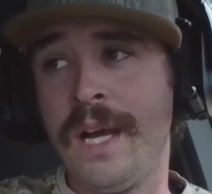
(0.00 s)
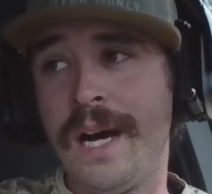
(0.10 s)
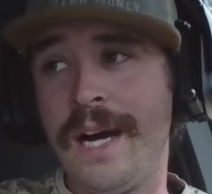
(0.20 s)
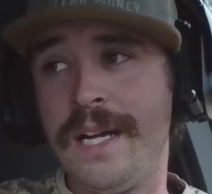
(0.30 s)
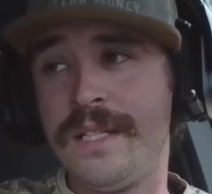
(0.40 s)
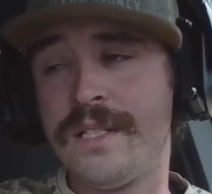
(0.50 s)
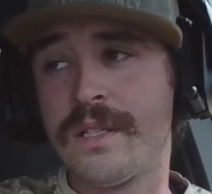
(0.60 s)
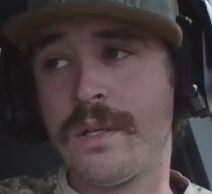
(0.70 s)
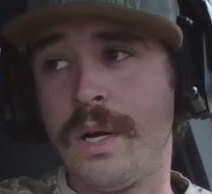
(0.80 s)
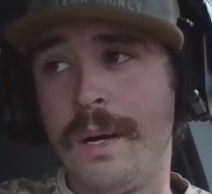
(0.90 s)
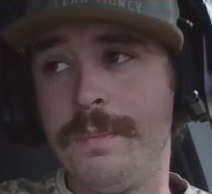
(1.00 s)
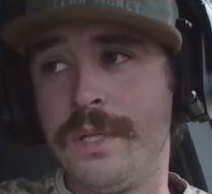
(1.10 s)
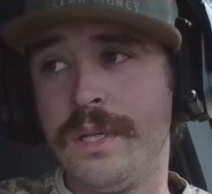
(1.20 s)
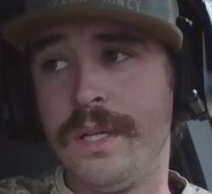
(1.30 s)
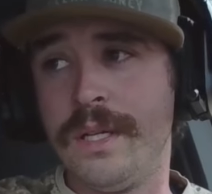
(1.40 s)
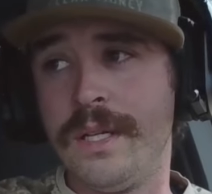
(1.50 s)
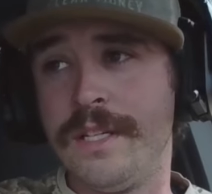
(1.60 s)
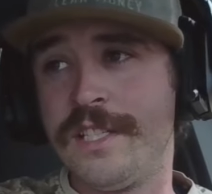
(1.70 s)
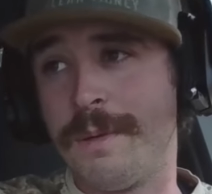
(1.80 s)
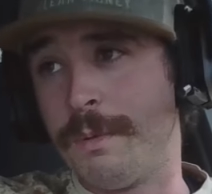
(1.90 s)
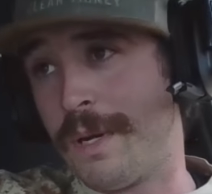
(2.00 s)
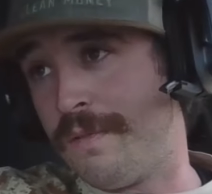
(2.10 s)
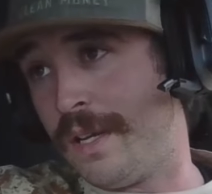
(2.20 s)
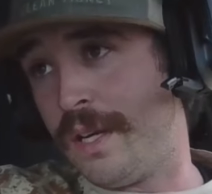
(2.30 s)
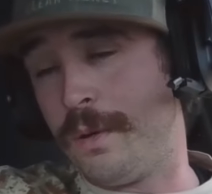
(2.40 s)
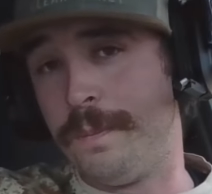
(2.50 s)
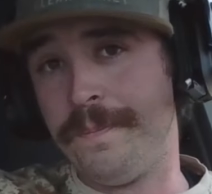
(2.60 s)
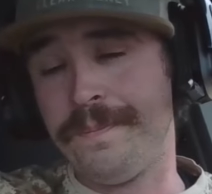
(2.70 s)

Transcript: I scrubbed some of my video.